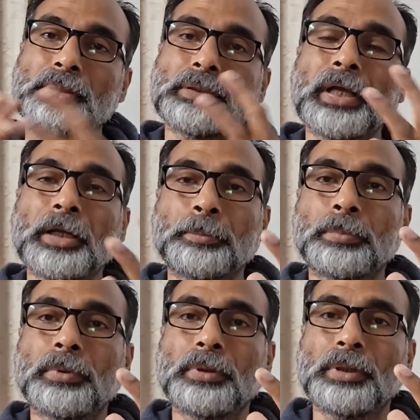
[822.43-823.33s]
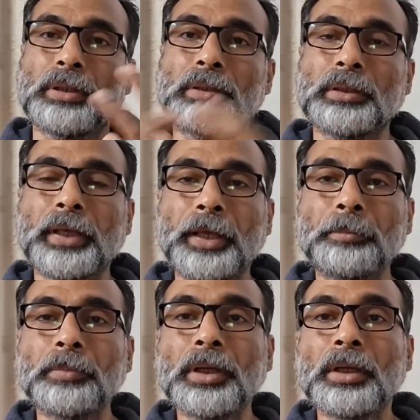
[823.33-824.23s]
that game,
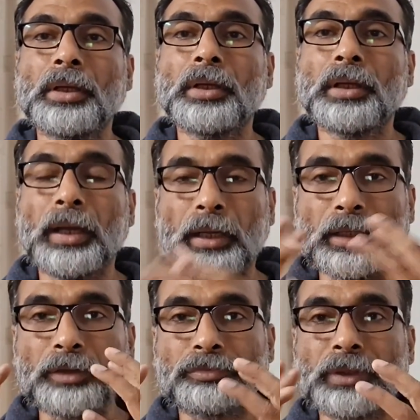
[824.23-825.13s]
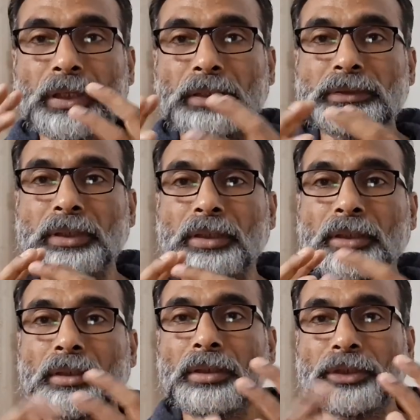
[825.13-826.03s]
and if there is
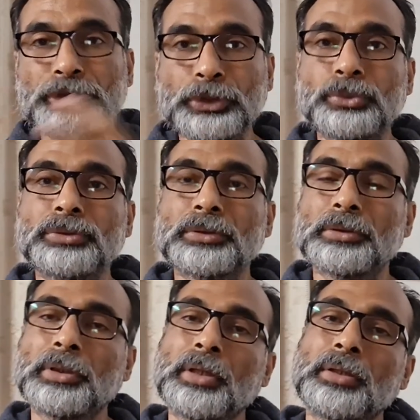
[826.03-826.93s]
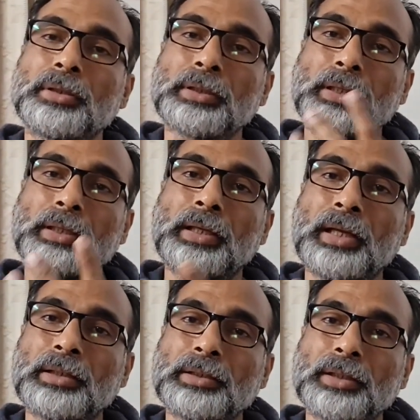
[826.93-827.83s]
any issues, then he
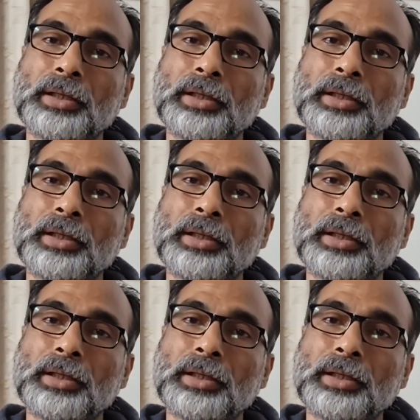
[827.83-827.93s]
can